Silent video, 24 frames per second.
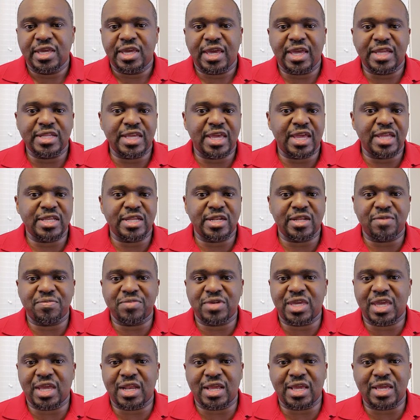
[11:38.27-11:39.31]
and they ended
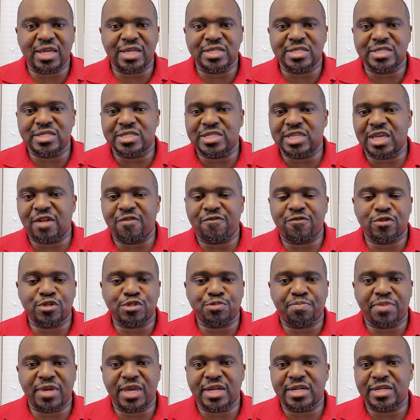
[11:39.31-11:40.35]
up getting Denver's
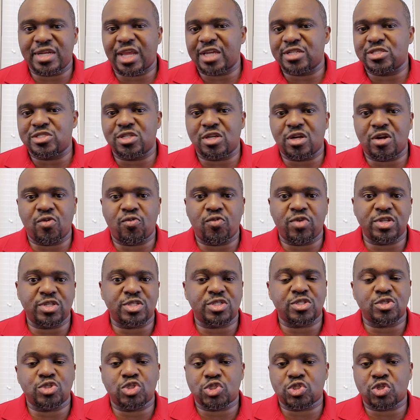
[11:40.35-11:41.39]
pick next year, which
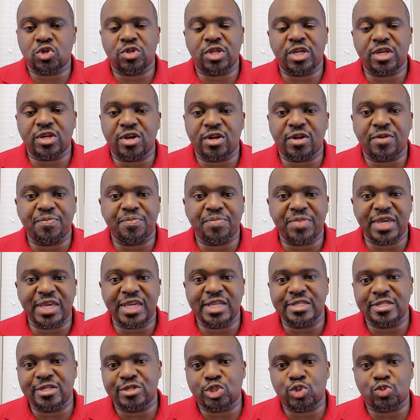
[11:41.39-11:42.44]
is surely going to be
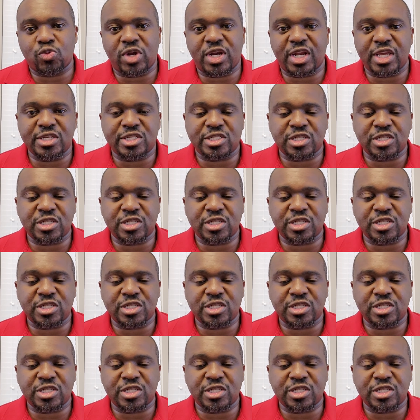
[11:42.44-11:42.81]
in the 20s.